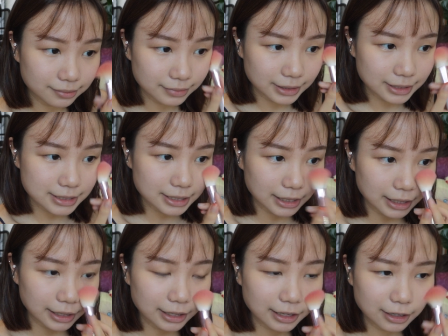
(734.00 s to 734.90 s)
Because
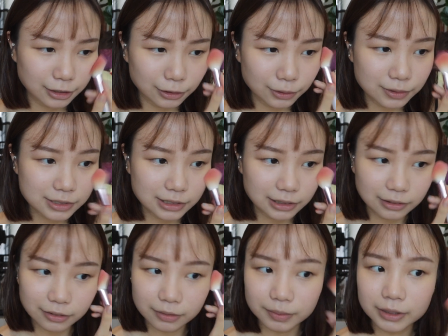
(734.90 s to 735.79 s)
it glows a
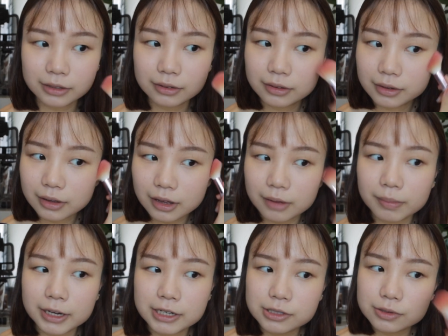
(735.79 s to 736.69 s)
little bit.
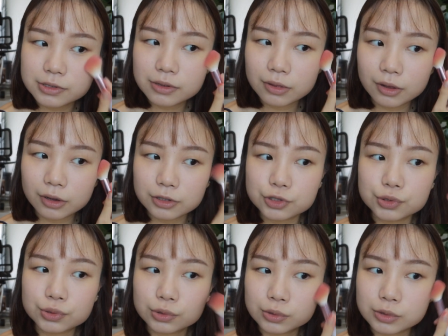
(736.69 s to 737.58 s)
But it's also not
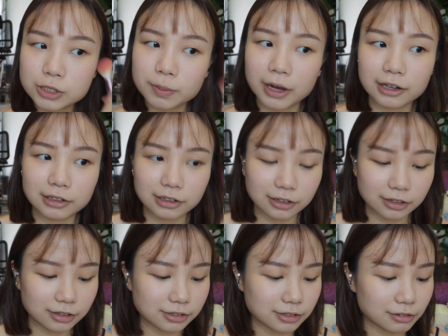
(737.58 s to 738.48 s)
too
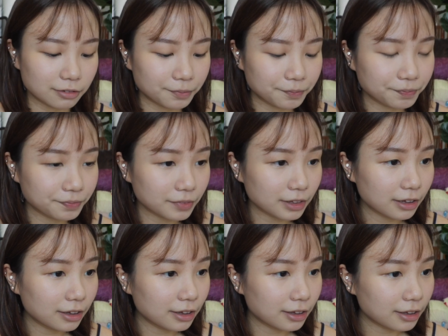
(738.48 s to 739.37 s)
sparkly, so
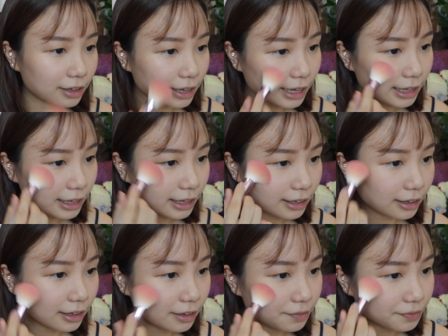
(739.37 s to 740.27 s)
I
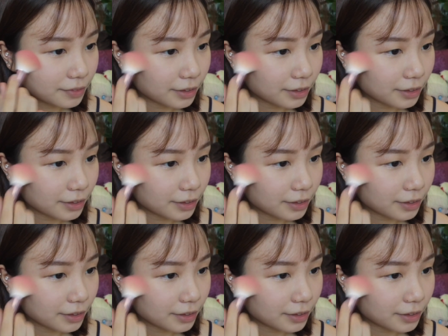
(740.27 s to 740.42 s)
like it.